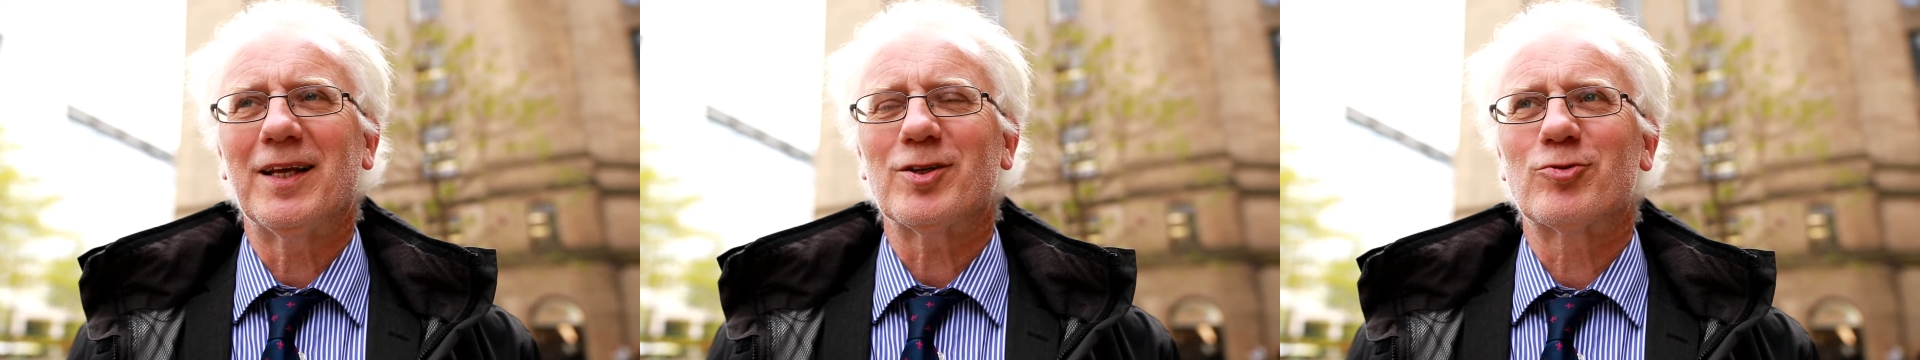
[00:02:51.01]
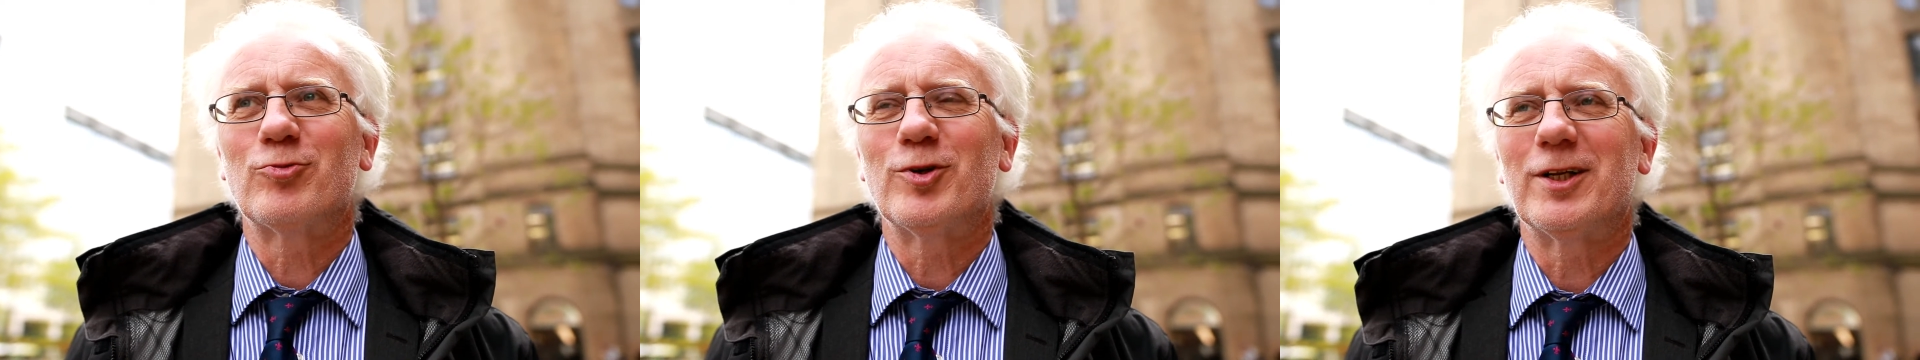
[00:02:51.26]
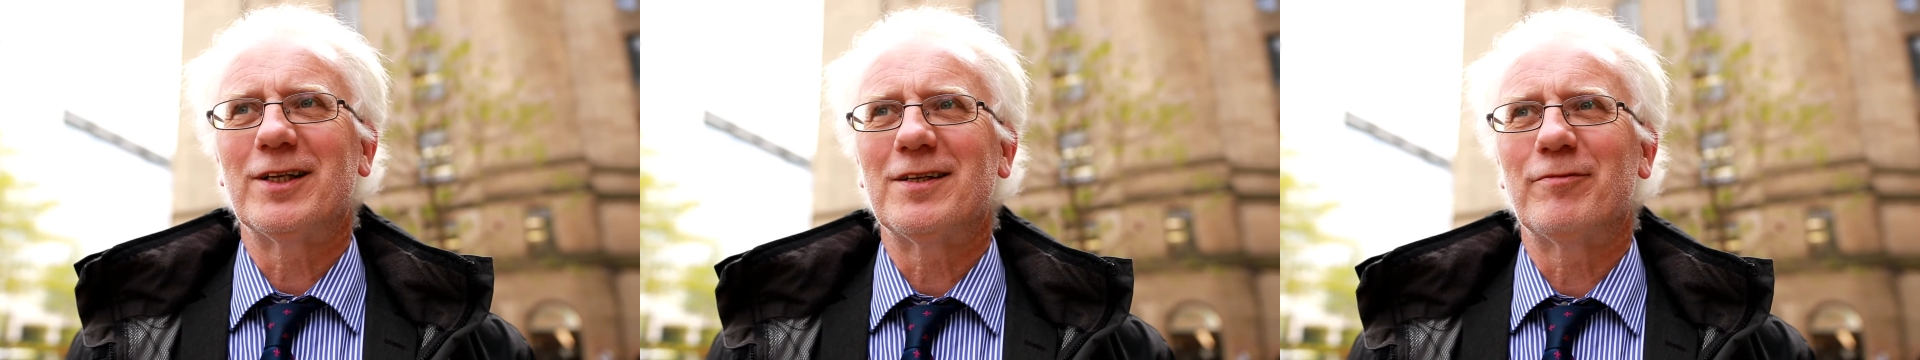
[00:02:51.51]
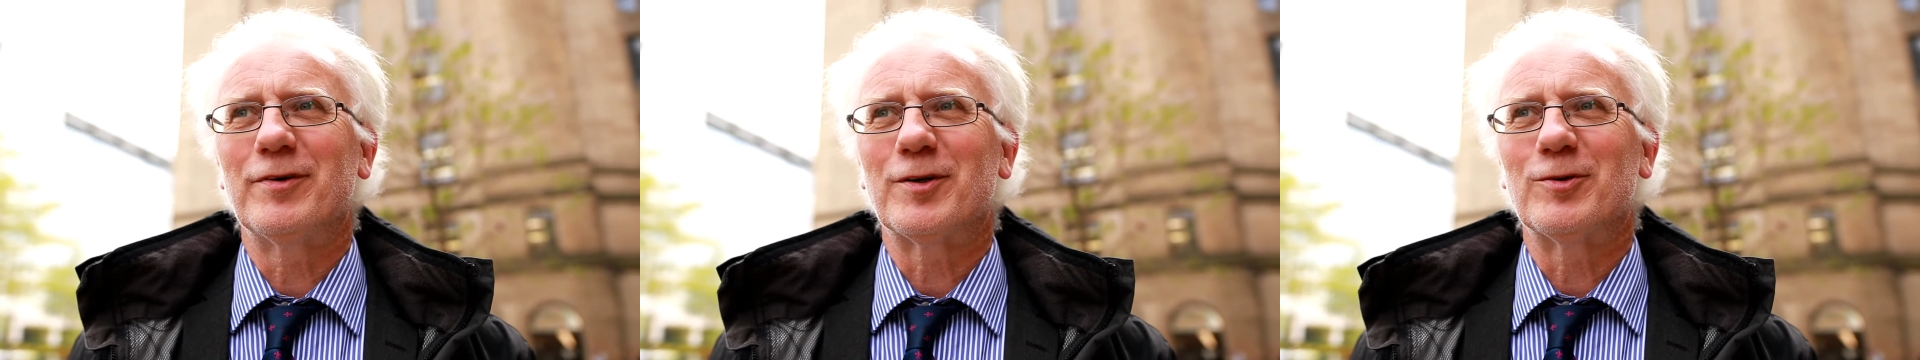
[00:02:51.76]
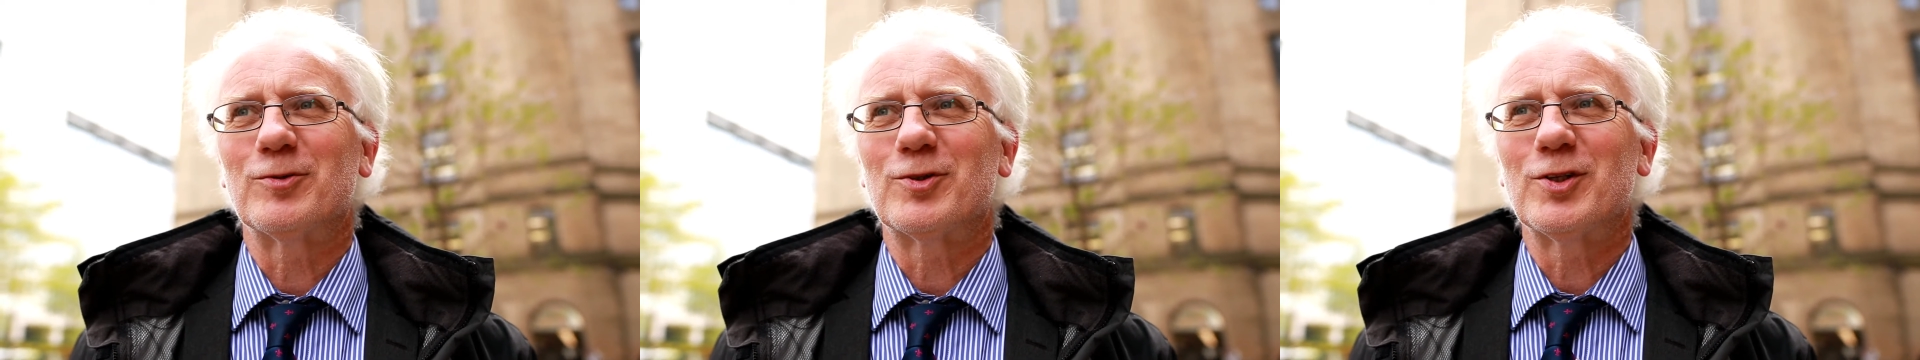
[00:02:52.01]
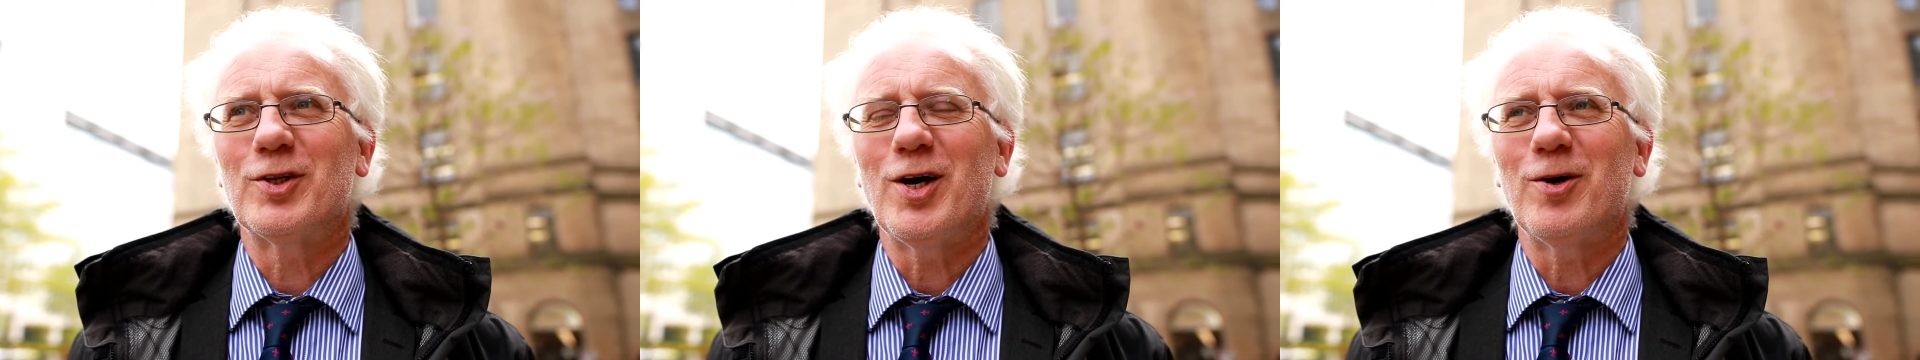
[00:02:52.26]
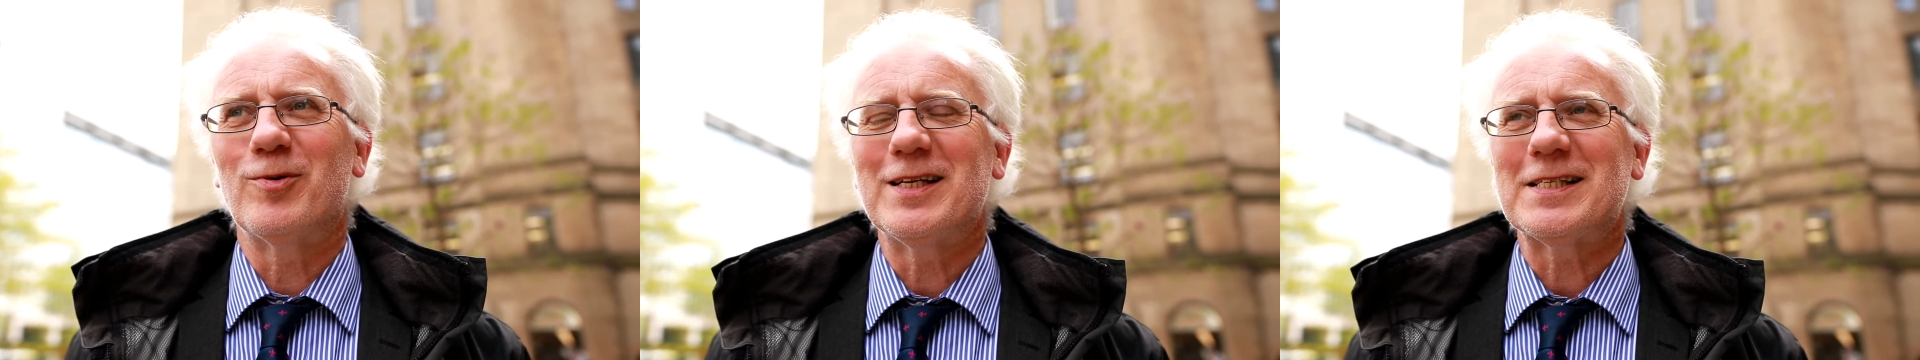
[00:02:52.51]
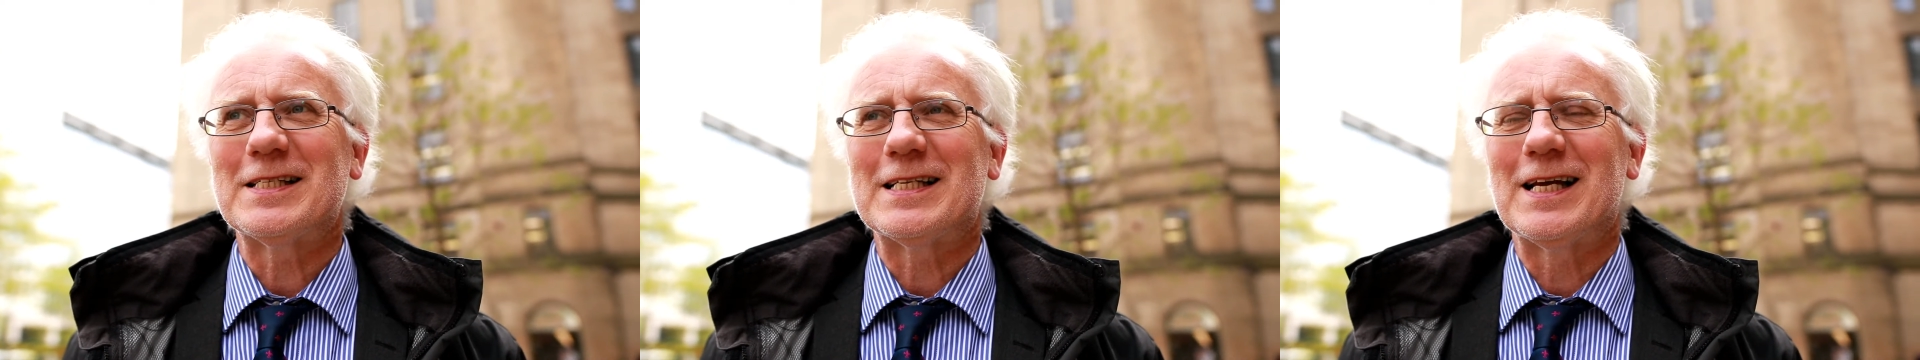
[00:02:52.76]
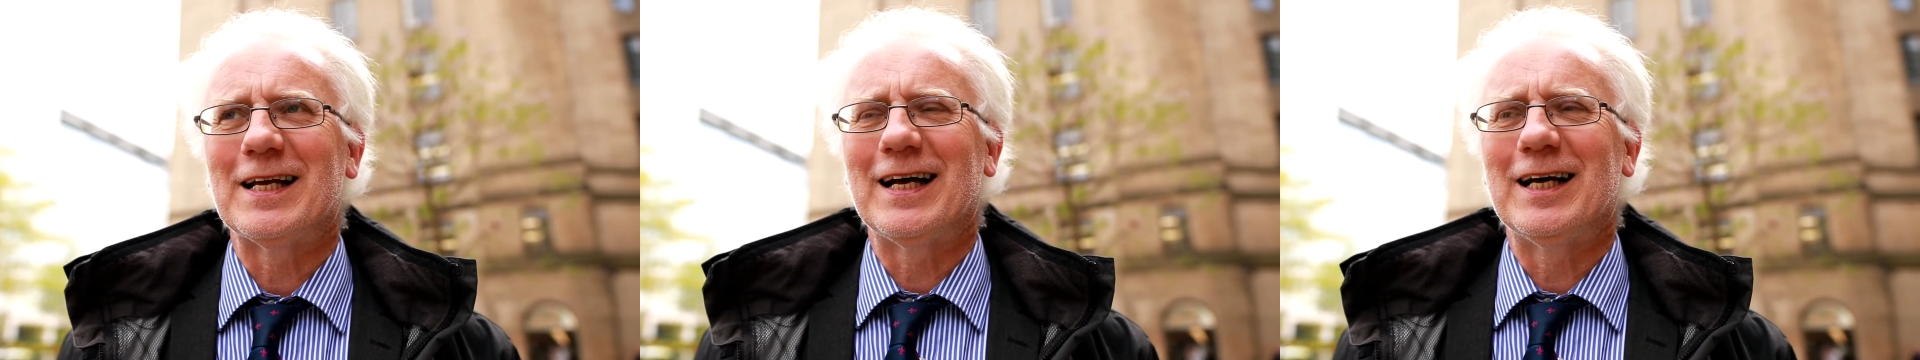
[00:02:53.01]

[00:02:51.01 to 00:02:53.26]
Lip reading: That's really difficult to know, isn't it?